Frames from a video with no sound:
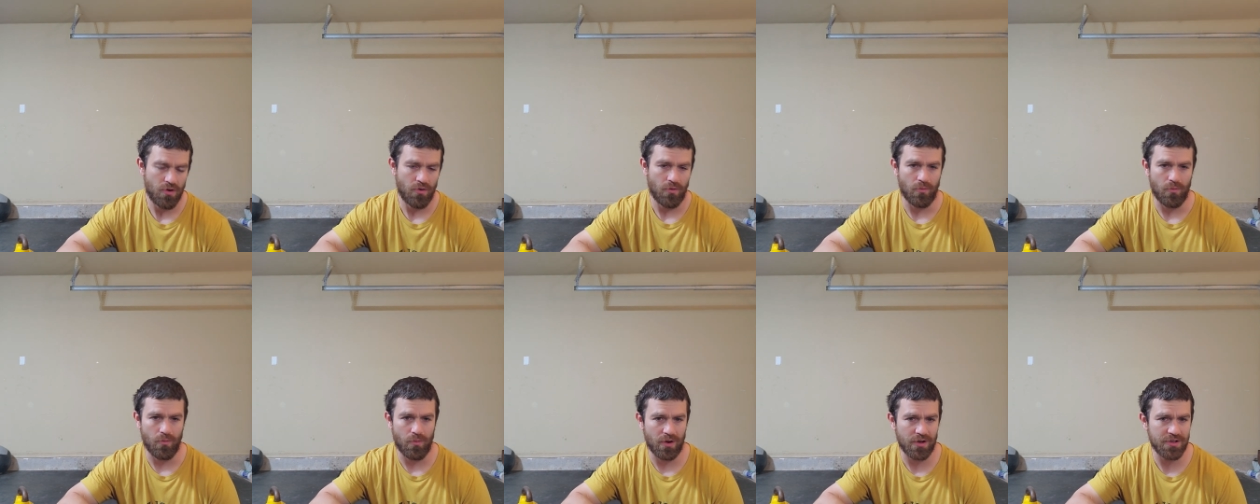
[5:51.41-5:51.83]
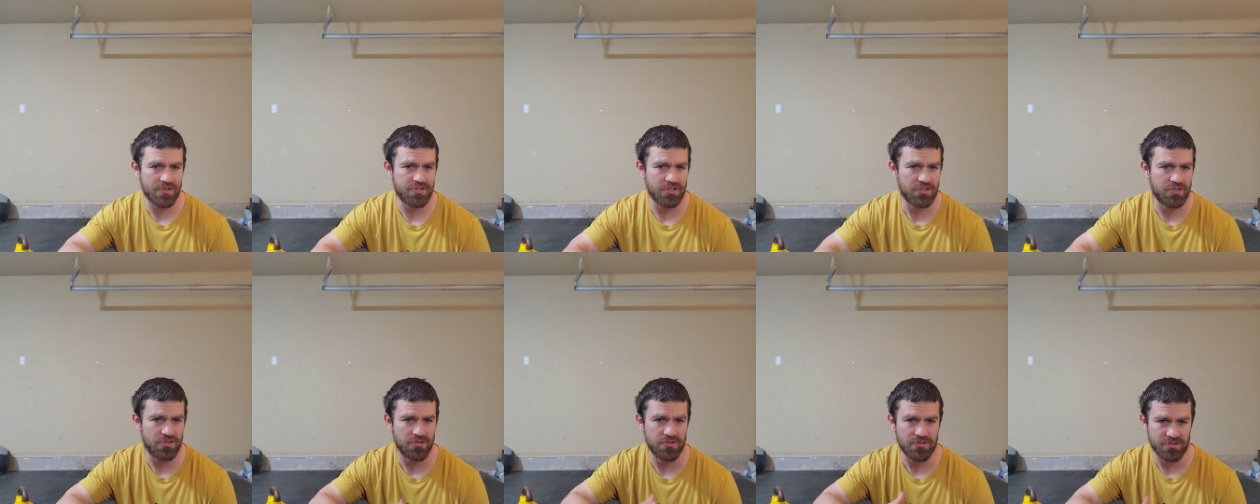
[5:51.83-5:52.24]
1
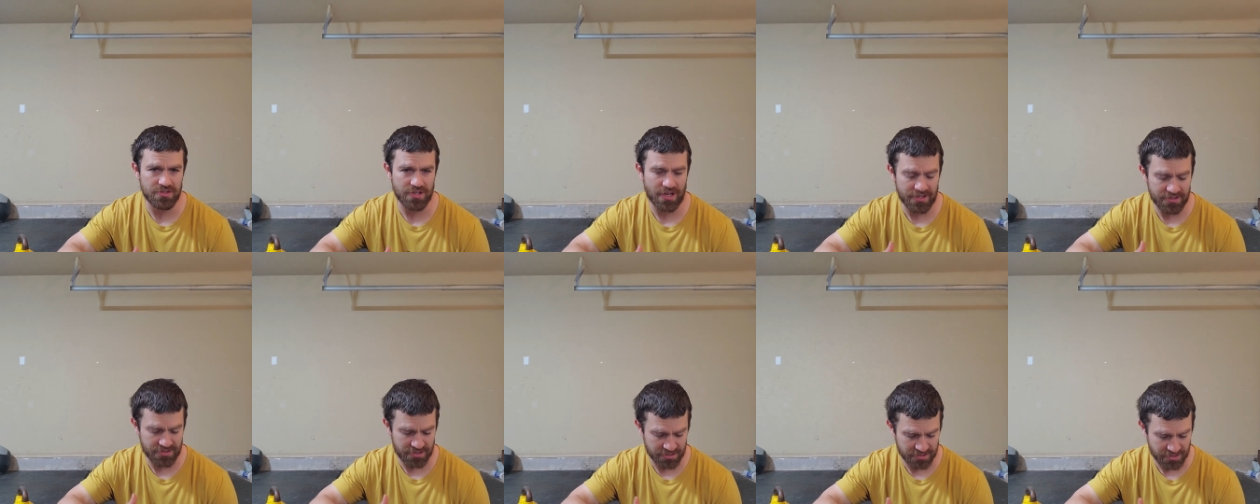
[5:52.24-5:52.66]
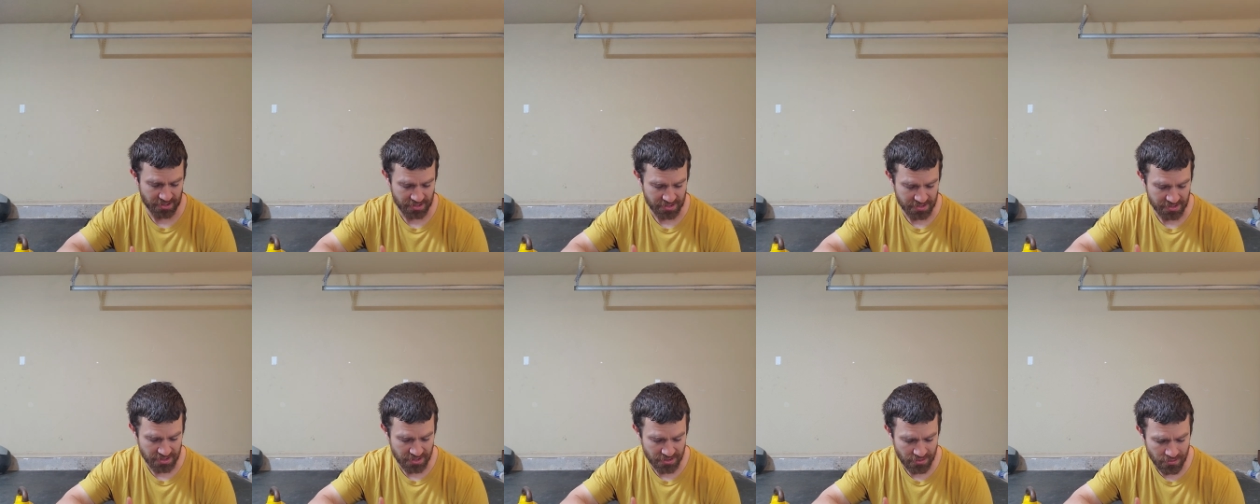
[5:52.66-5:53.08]
to 2 sets is
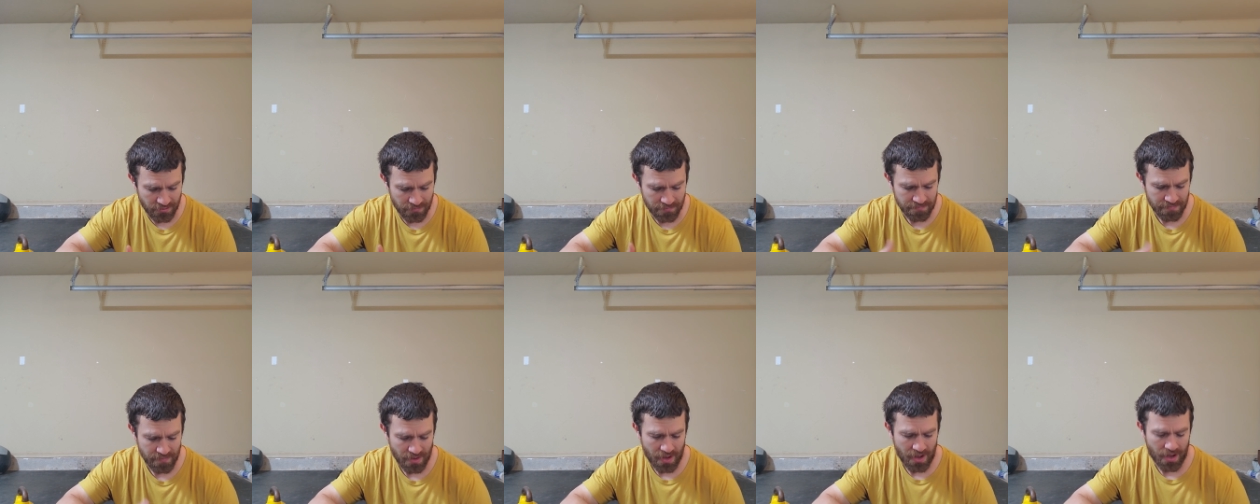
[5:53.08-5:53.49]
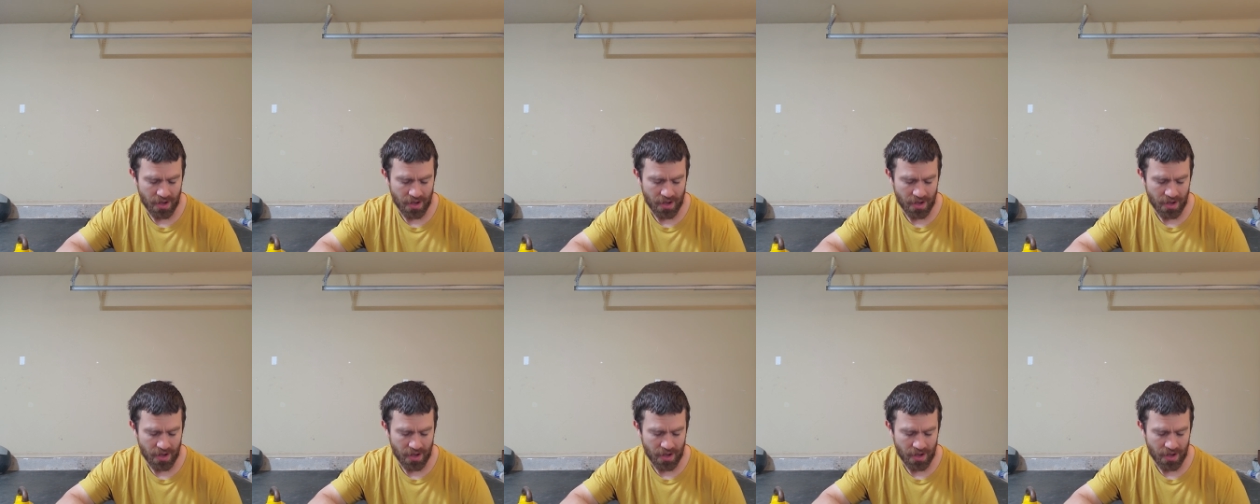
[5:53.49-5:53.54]
ideal.